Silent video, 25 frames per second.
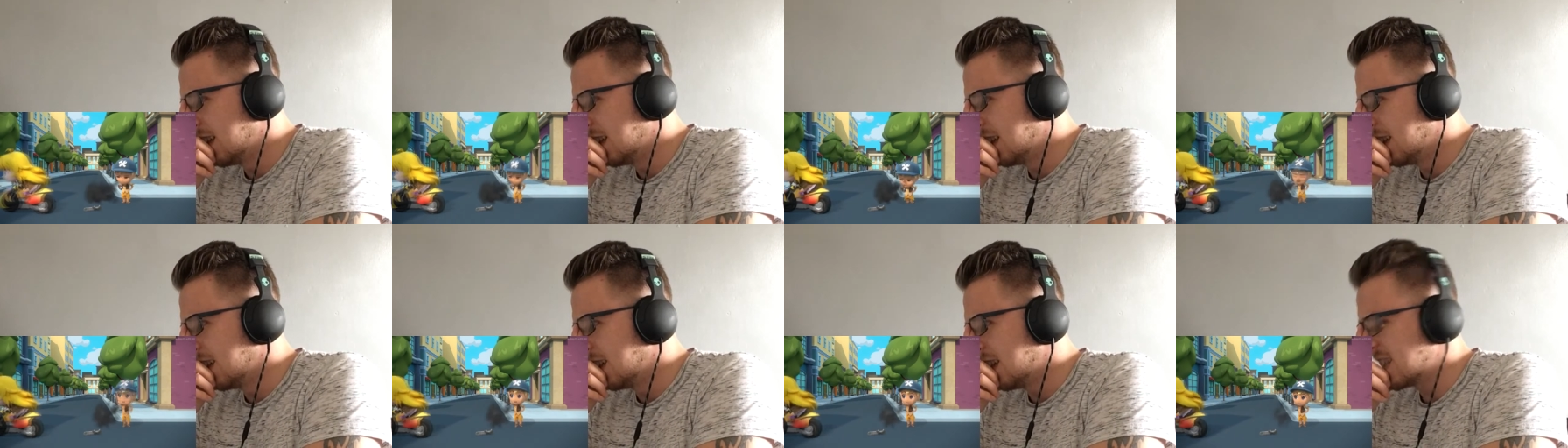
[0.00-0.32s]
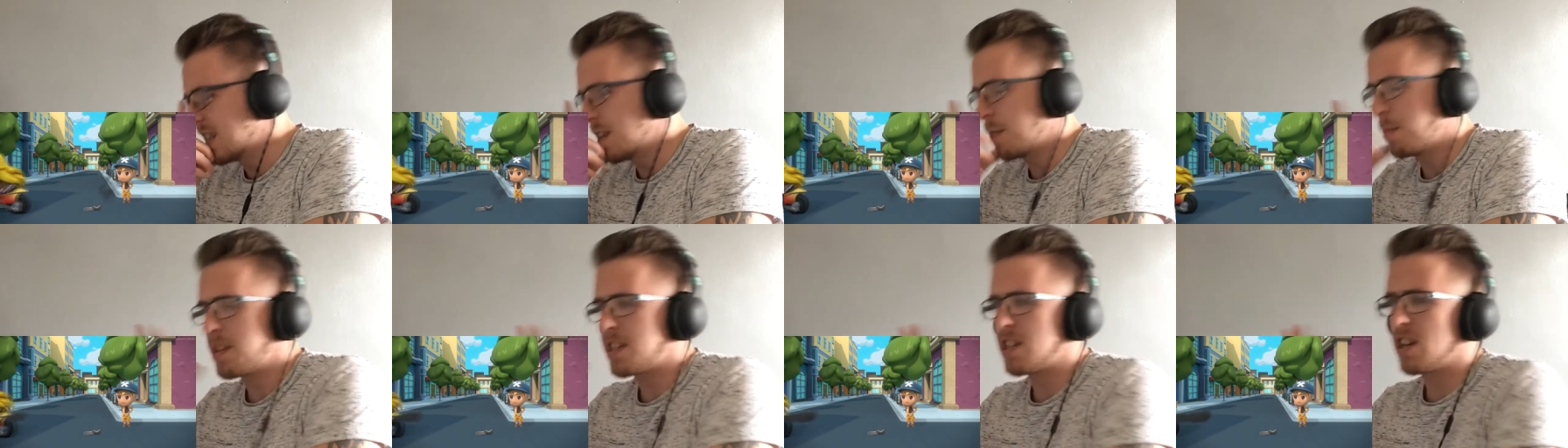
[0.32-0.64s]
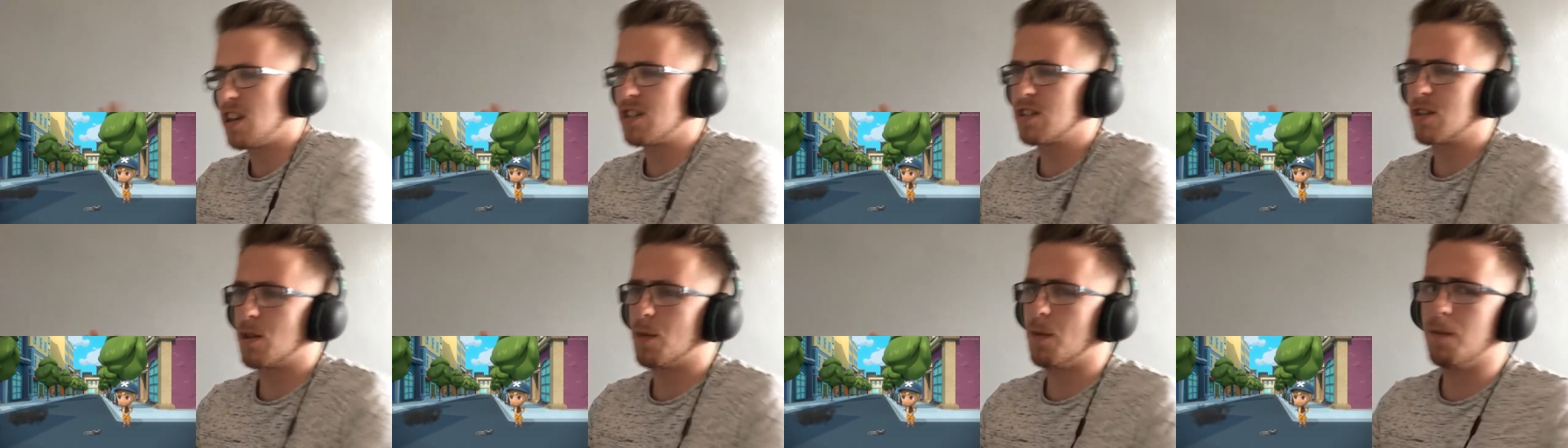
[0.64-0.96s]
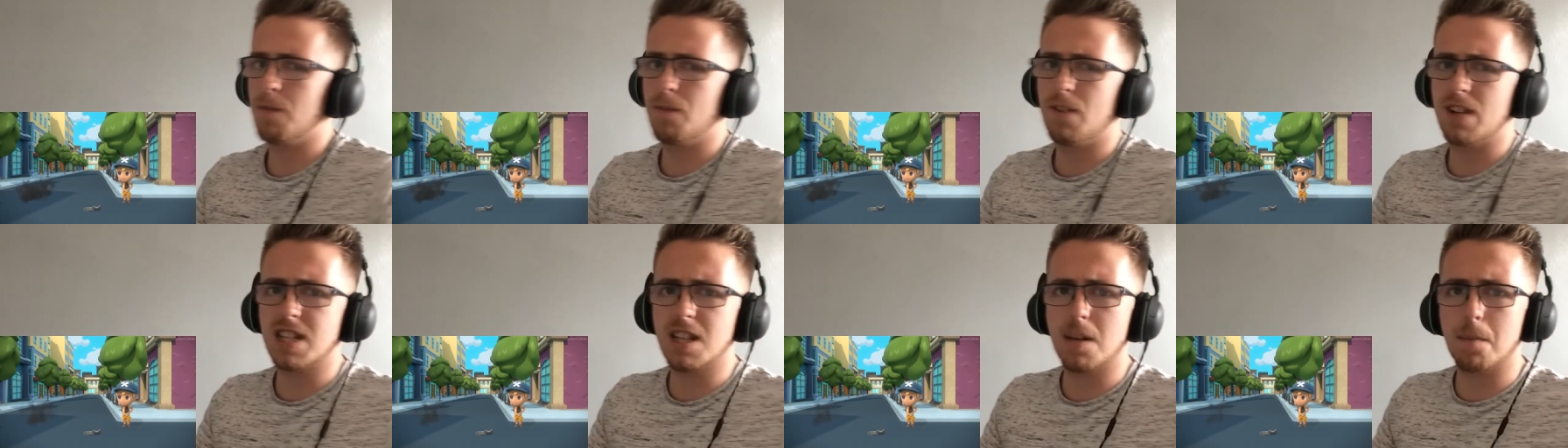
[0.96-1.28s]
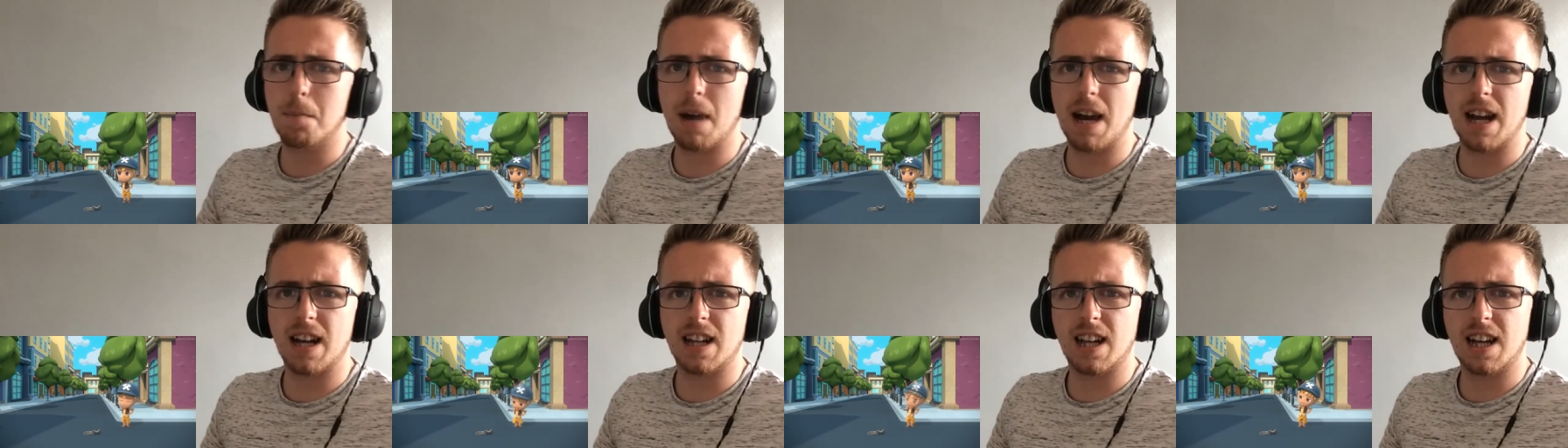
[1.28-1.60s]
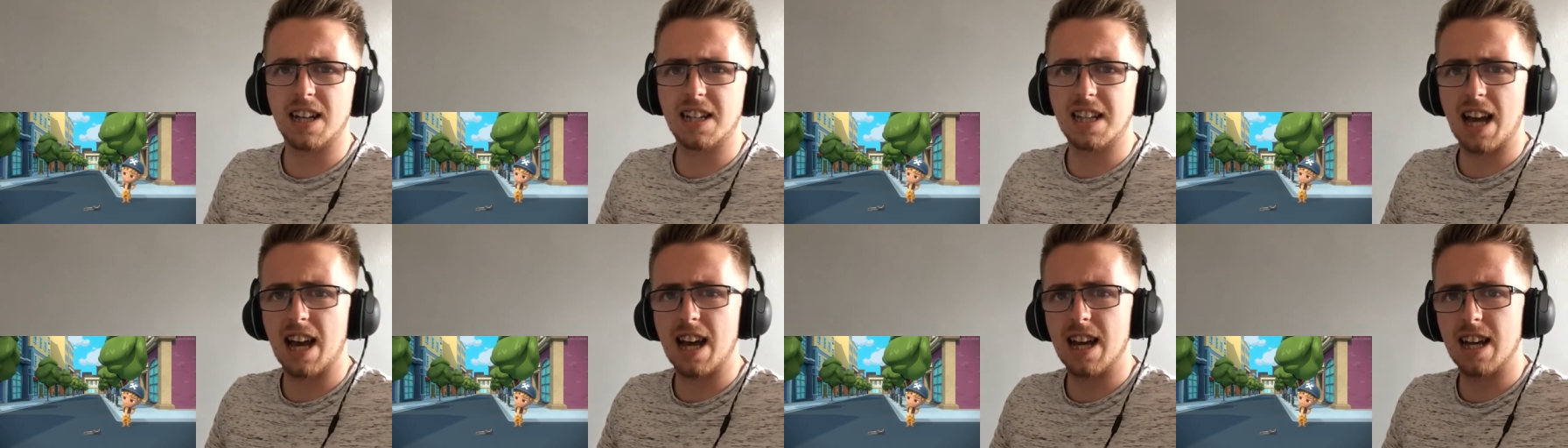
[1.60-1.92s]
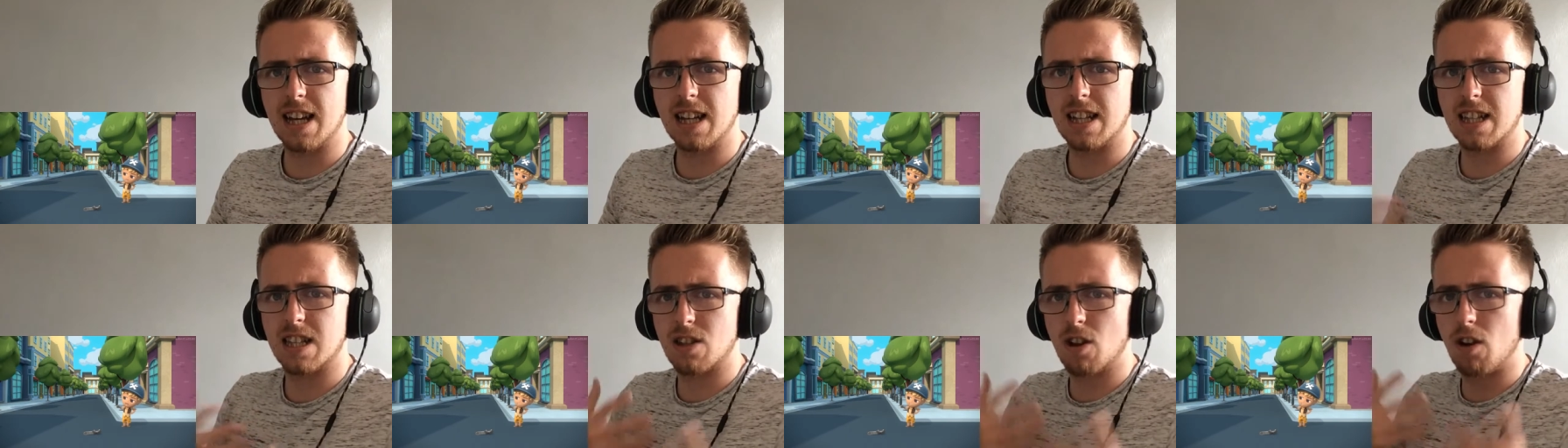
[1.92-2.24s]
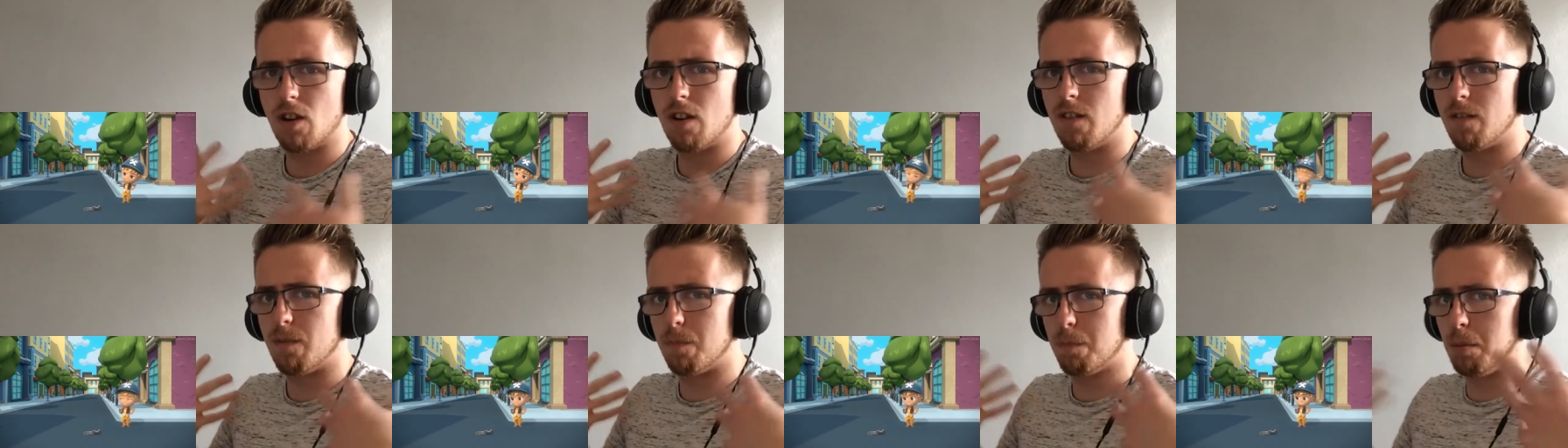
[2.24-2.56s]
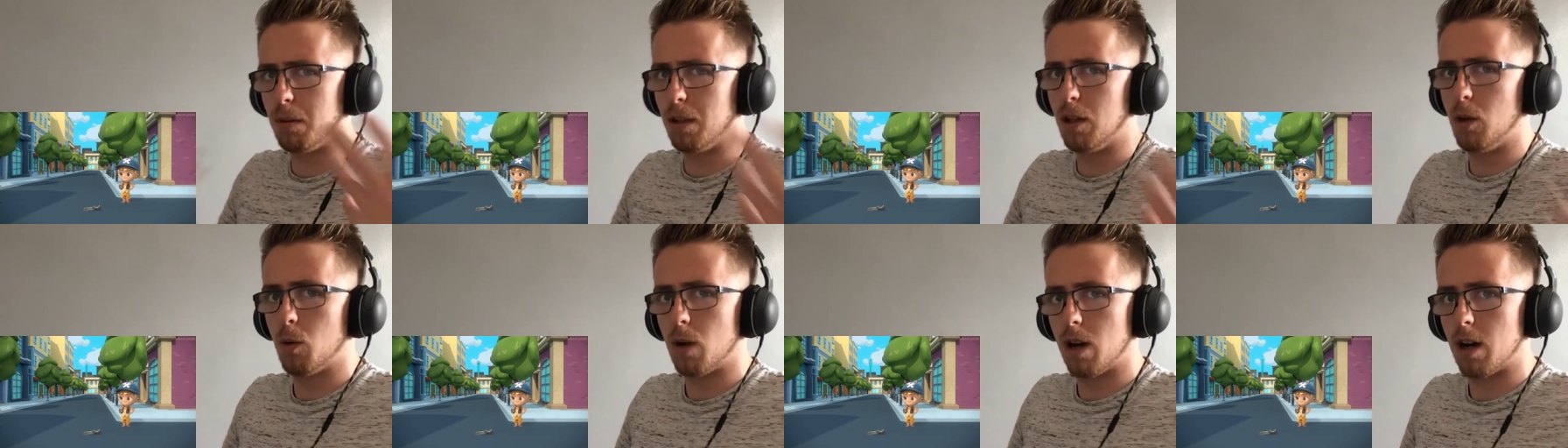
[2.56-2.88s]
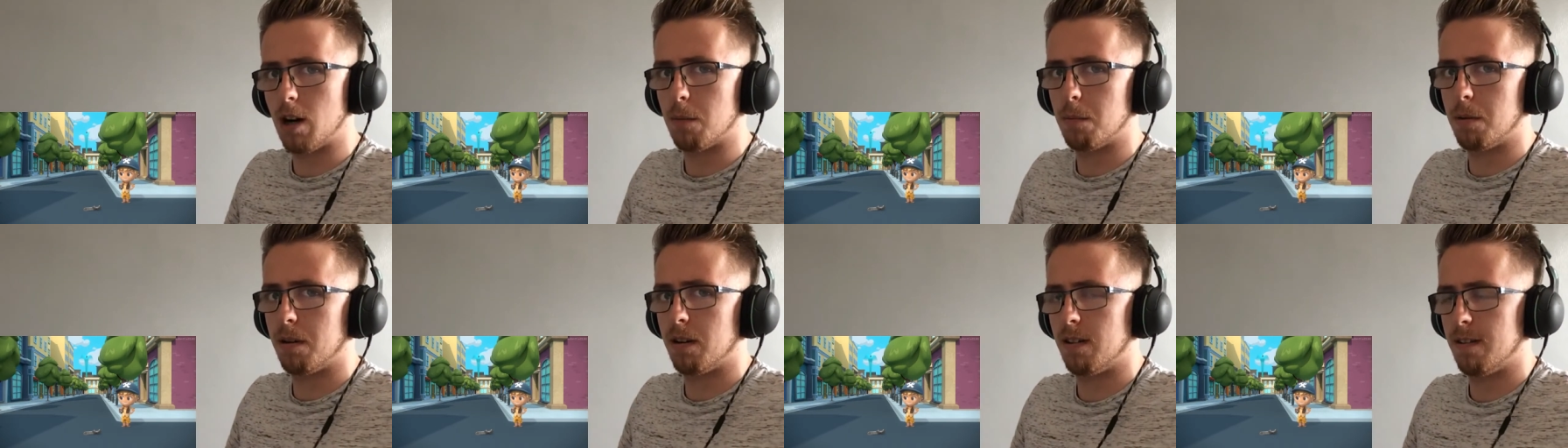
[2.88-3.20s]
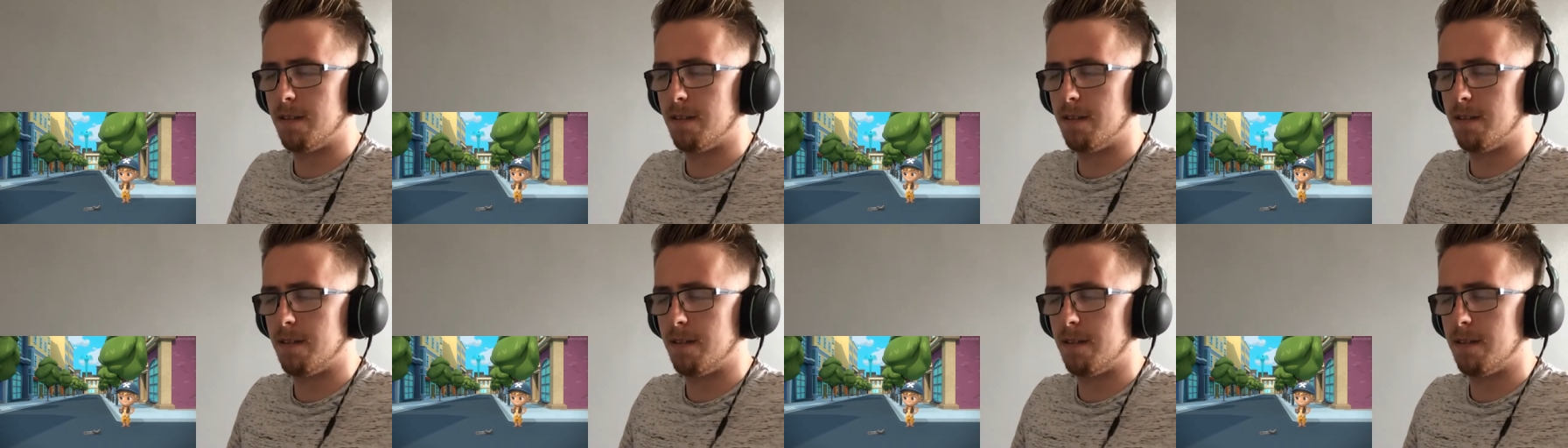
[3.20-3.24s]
Oh, last time I saw someone fix a bike like that, it sort of blew up.